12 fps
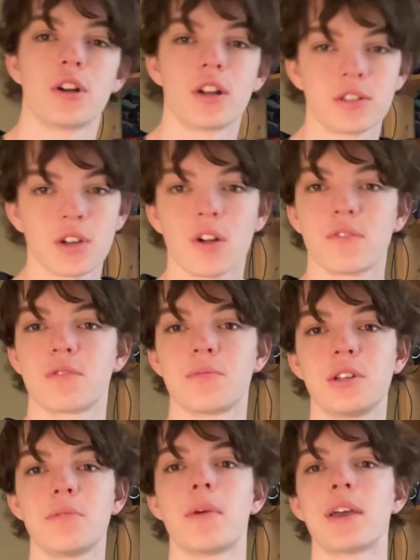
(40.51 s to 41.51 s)
It's hard for me
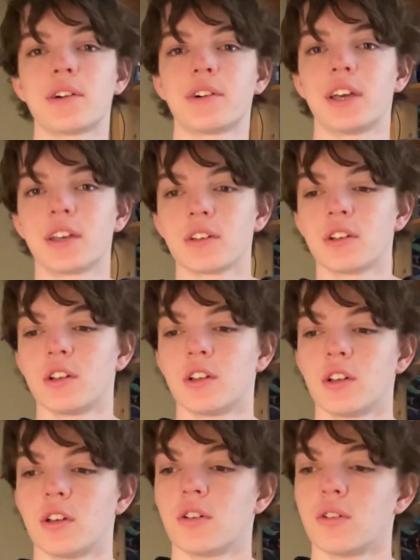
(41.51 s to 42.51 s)
to make like
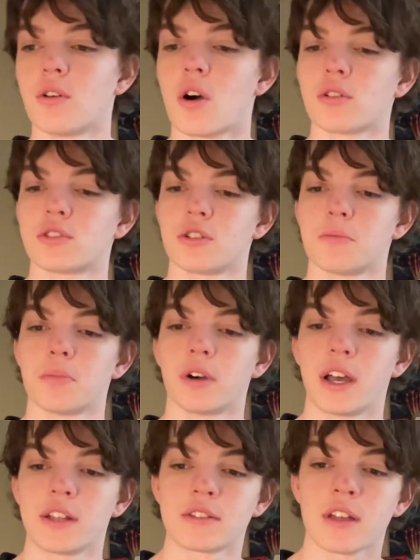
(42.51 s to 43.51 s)
long-term
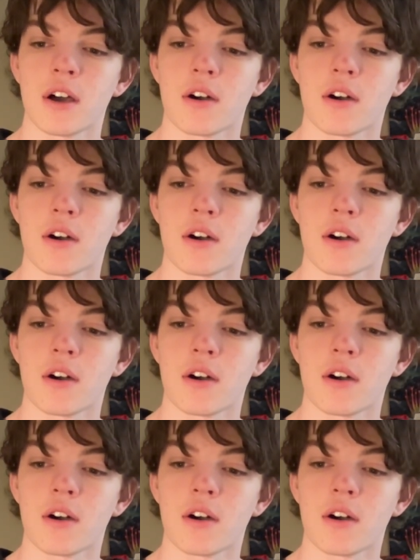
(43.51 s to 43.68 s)
plans now.